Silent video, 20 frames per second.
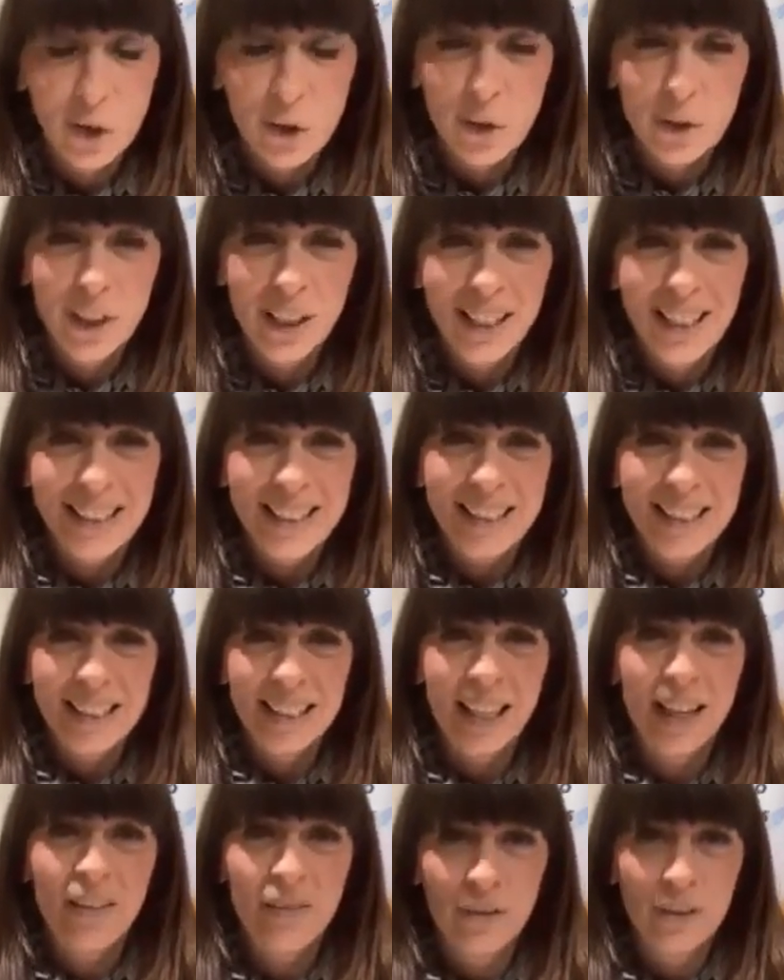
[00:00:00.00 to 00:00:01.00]
Only
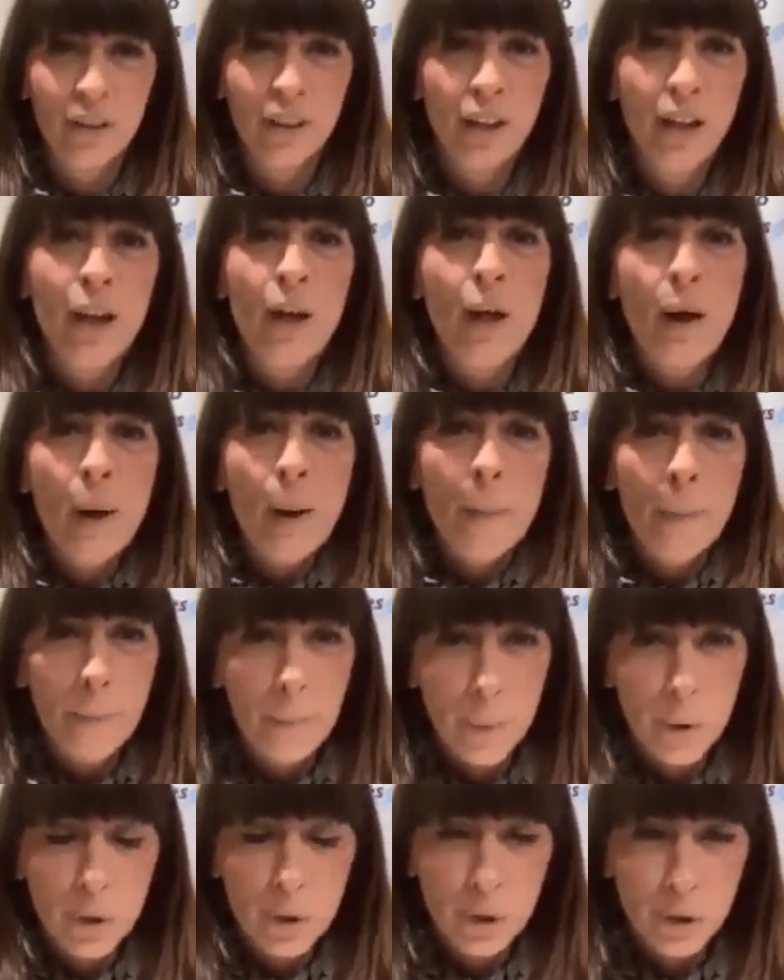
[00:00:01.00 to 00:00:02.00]
7
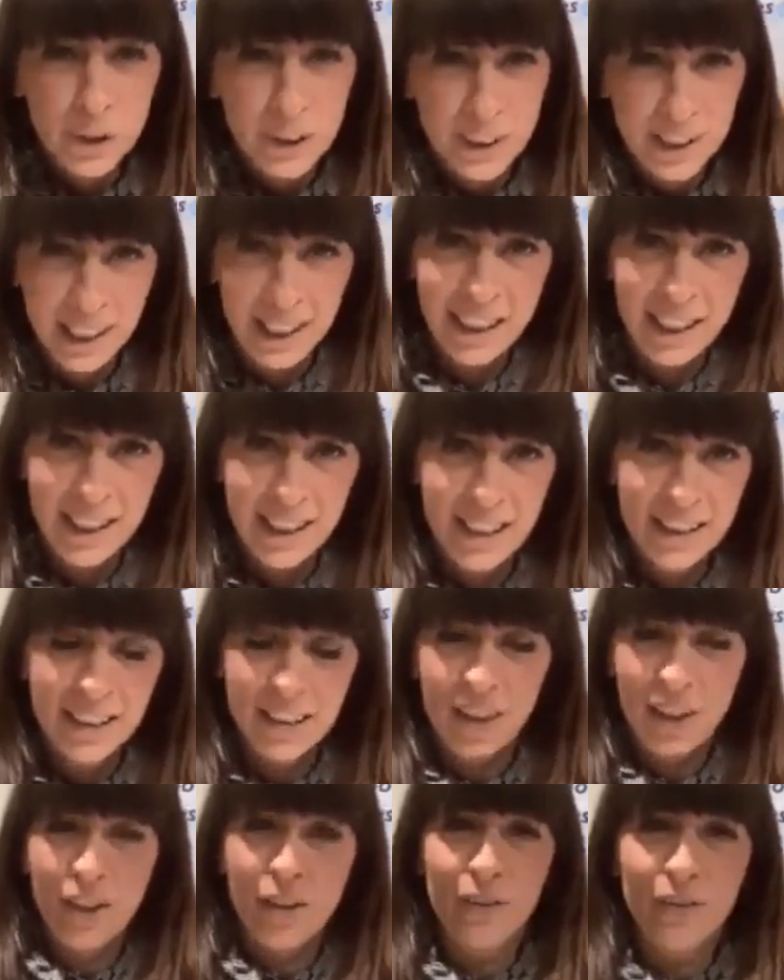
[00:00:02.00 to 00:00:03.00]
more
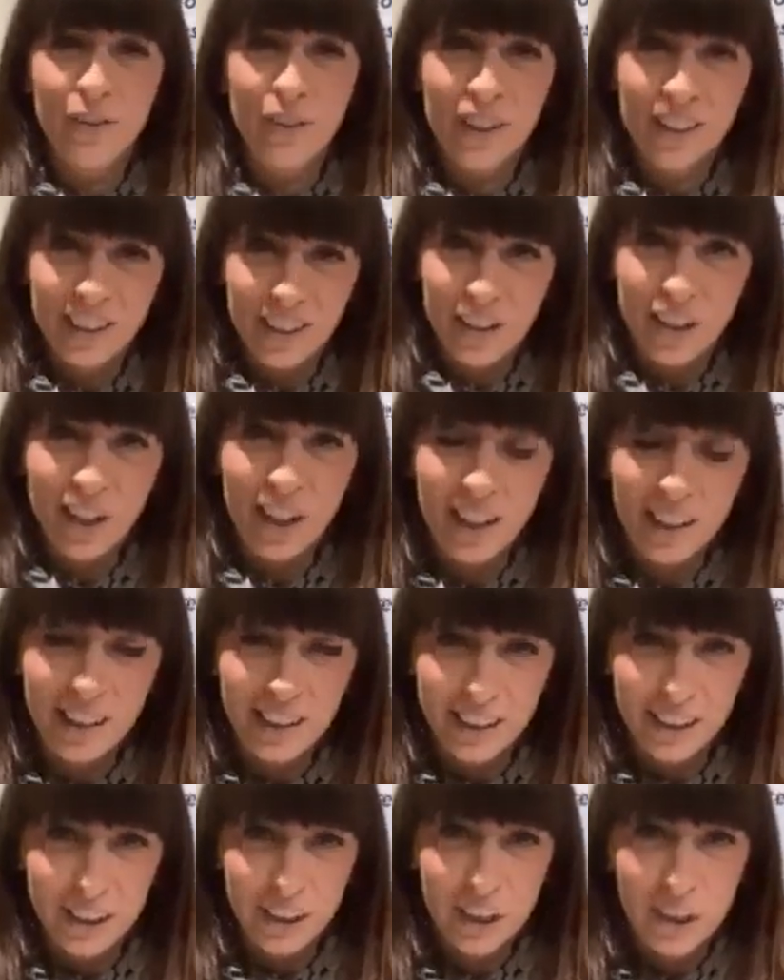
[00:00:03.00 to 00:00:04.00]
days of this
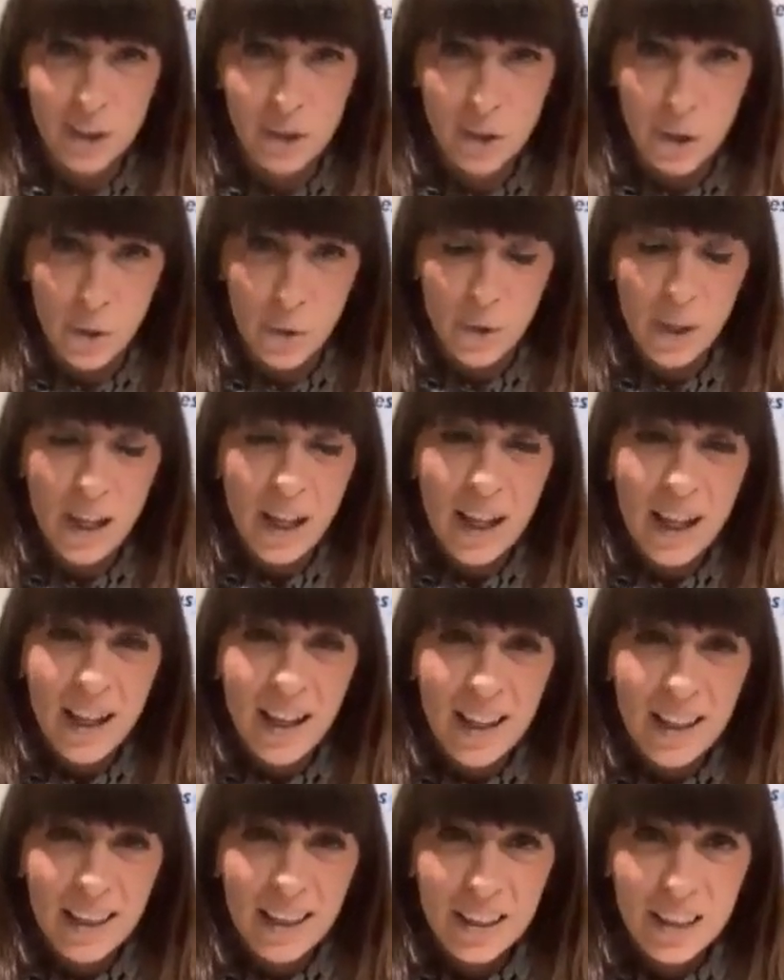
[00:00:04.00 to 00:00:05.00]
challenge. So
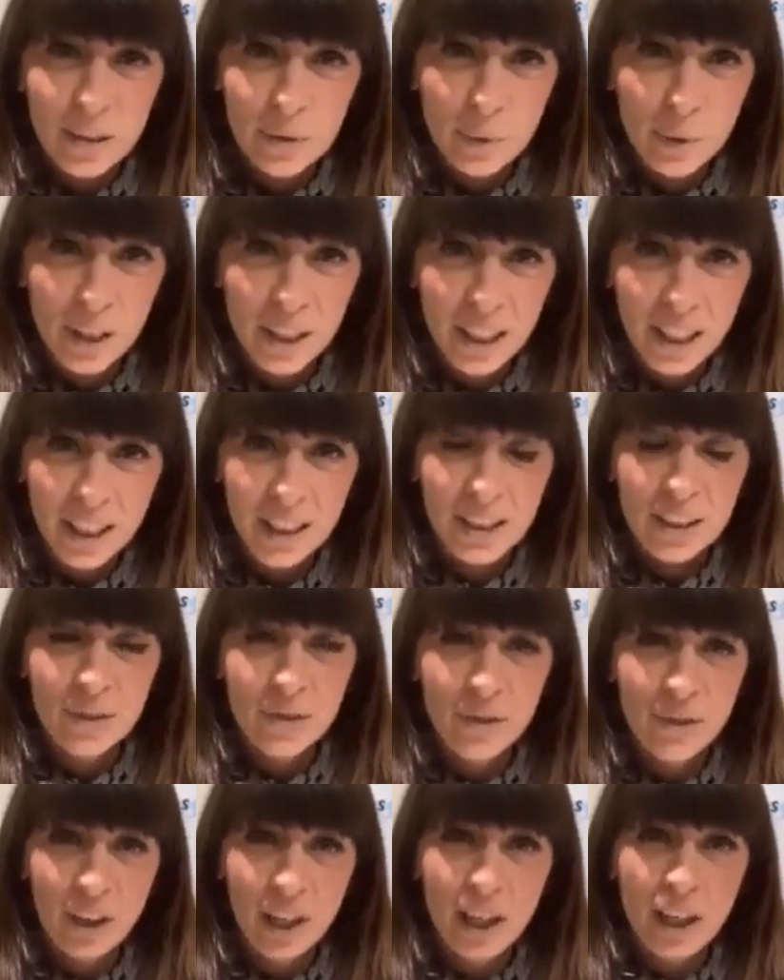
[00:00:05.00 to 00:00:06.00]
this week is
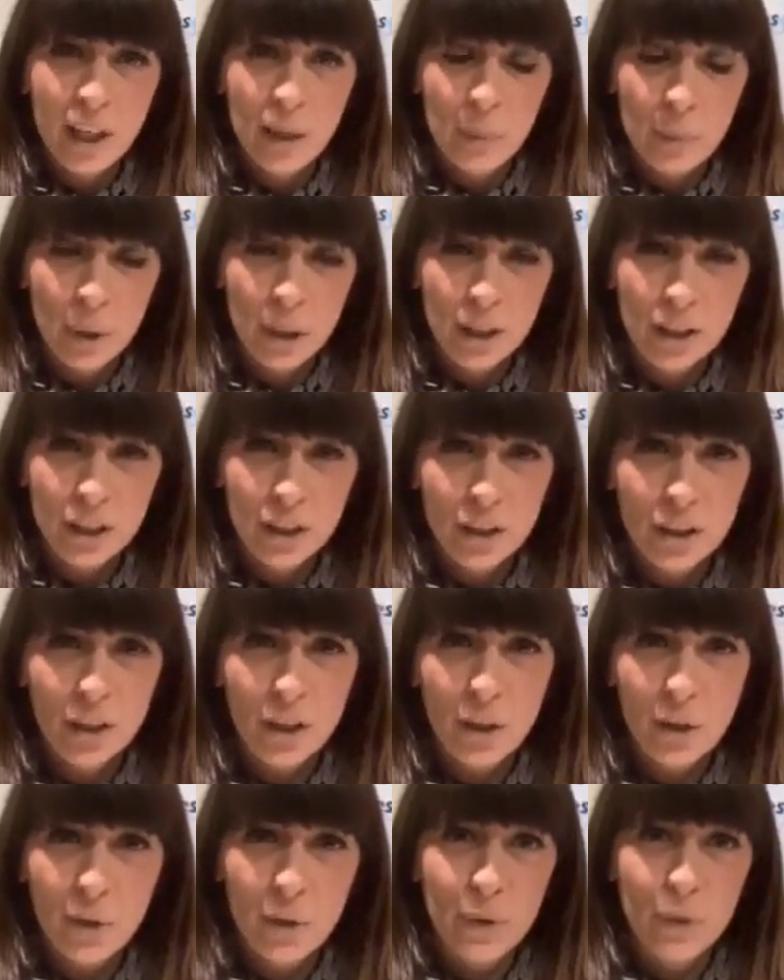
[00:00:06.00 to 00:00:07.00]
very much,
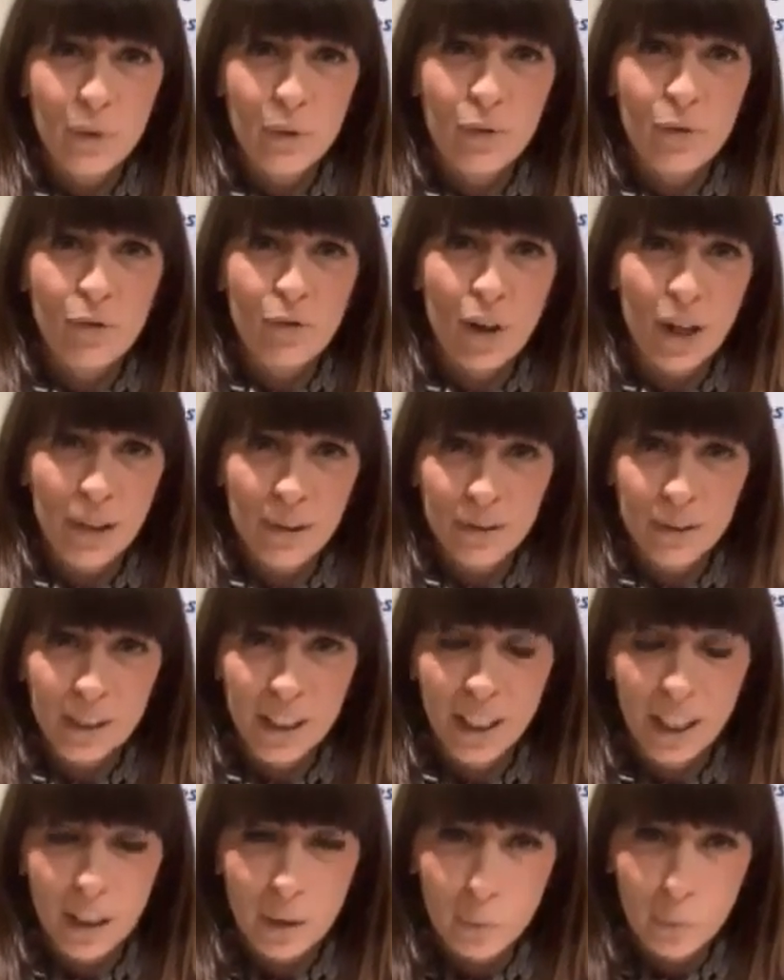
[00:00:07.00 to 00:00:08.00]

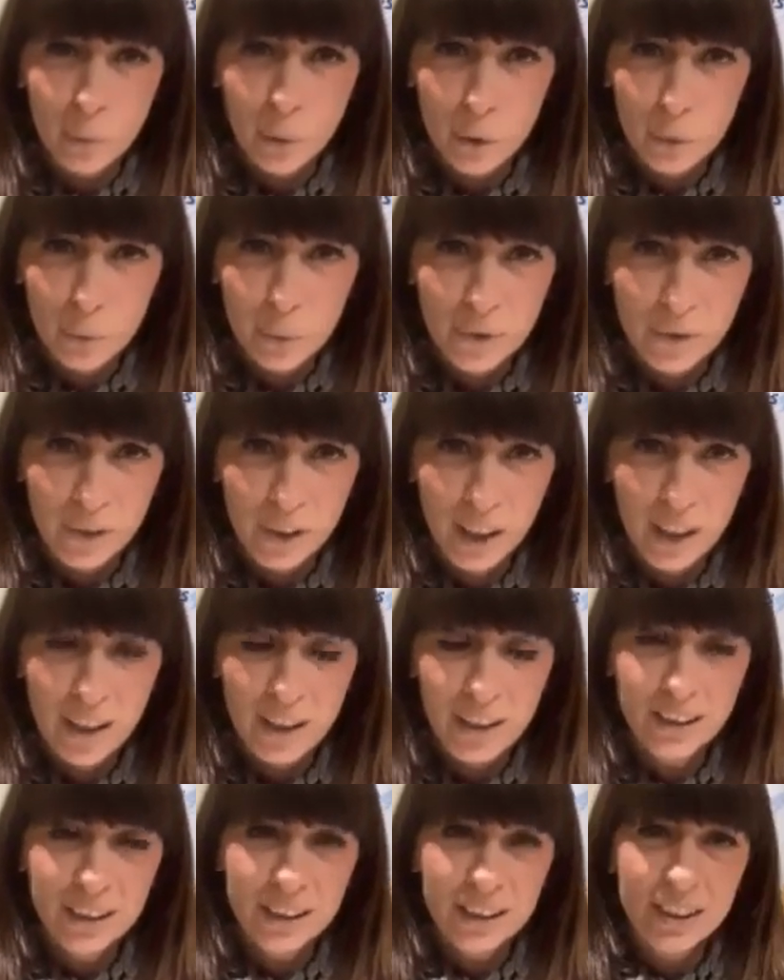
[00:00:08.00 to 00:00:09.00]
rounding up what we've
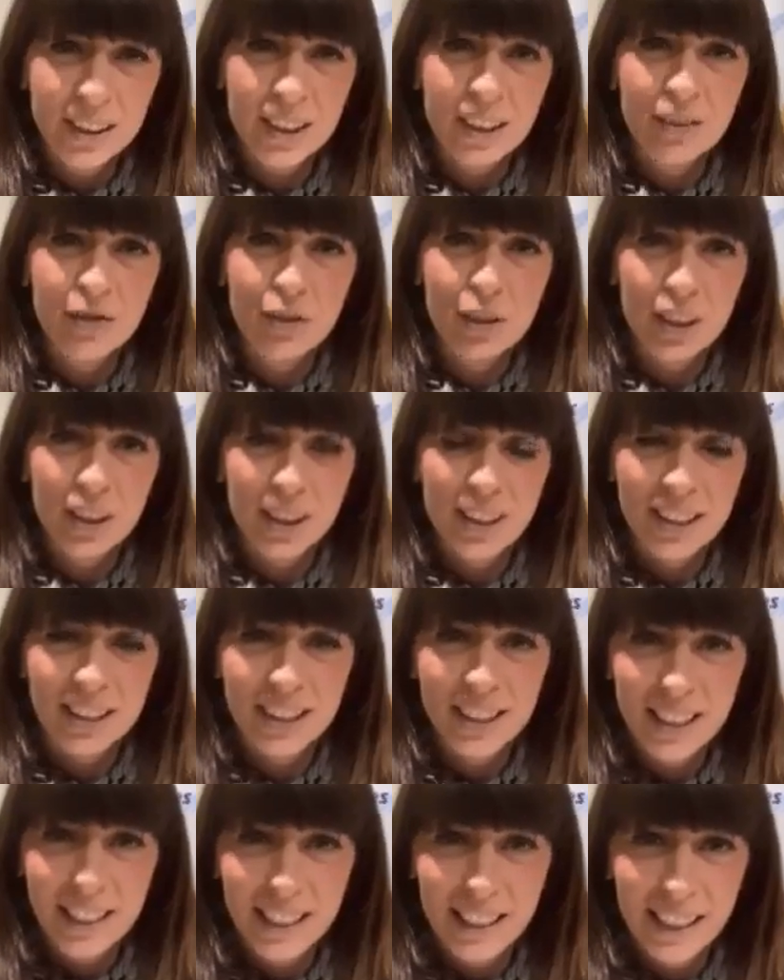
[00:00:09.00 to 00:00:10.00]
learned, really
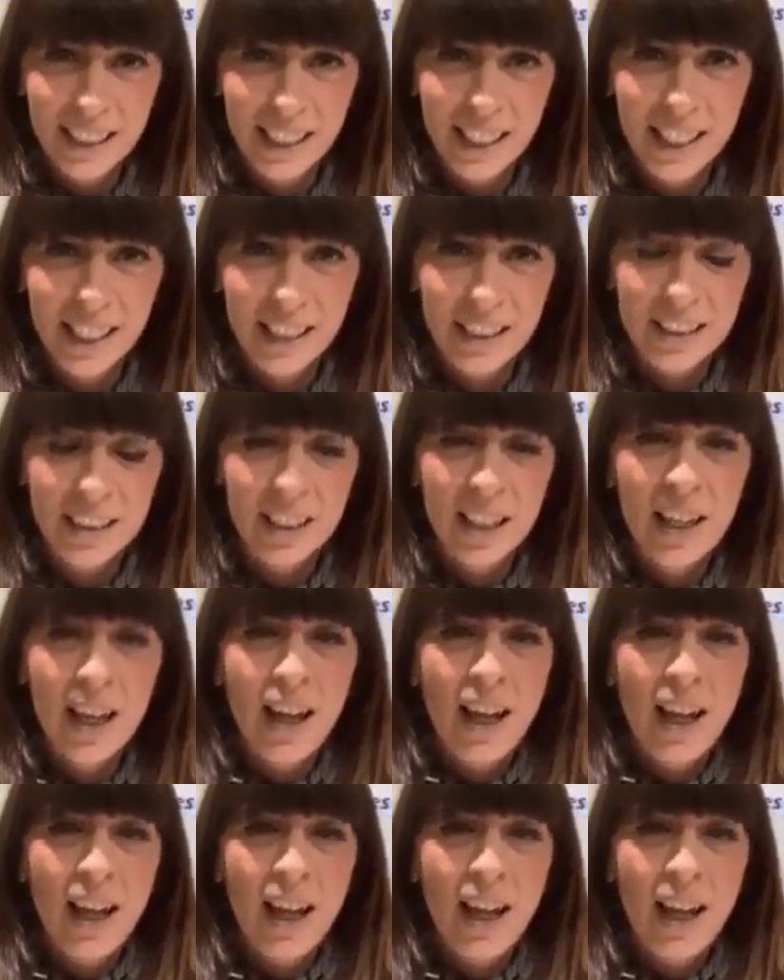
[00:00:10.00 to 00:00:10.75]
sealing it.